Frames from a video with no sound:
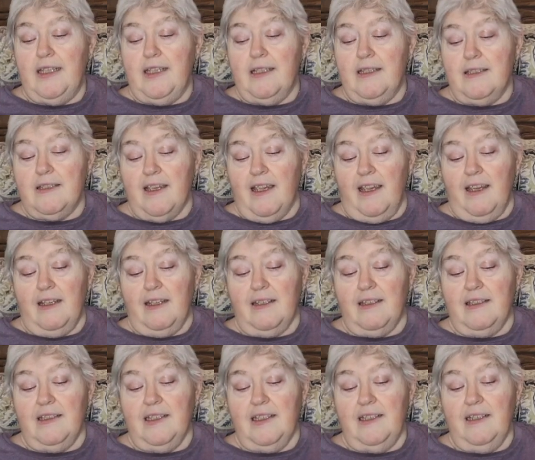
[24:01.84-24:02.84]
contained
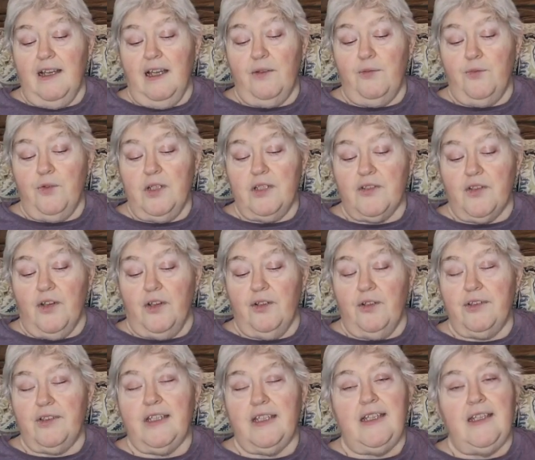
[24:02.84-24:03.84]
and did not
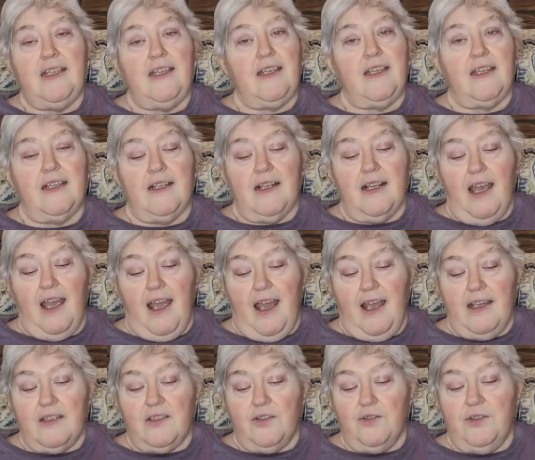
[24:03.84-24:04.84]
result in a
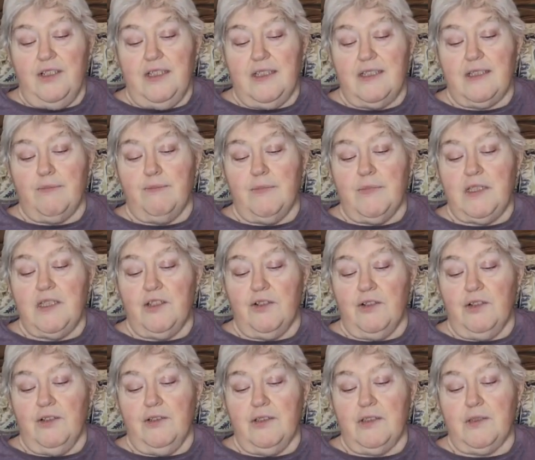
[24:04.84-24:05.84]
hazardous
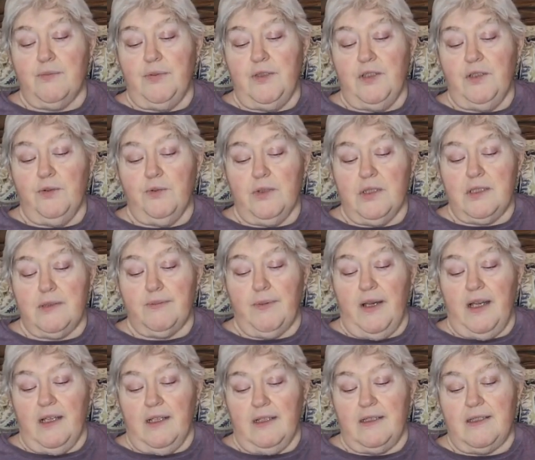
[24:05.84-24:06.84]
material spill
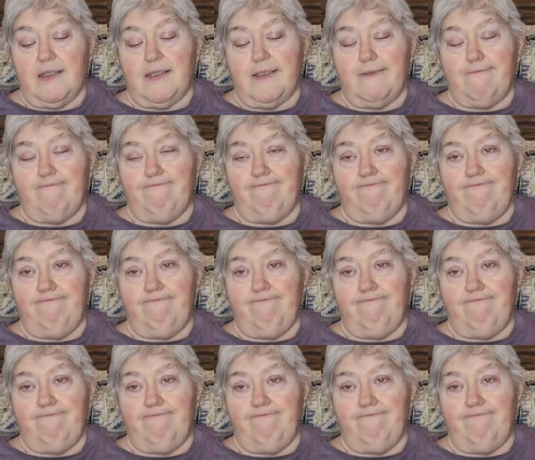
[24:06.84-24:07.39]
response,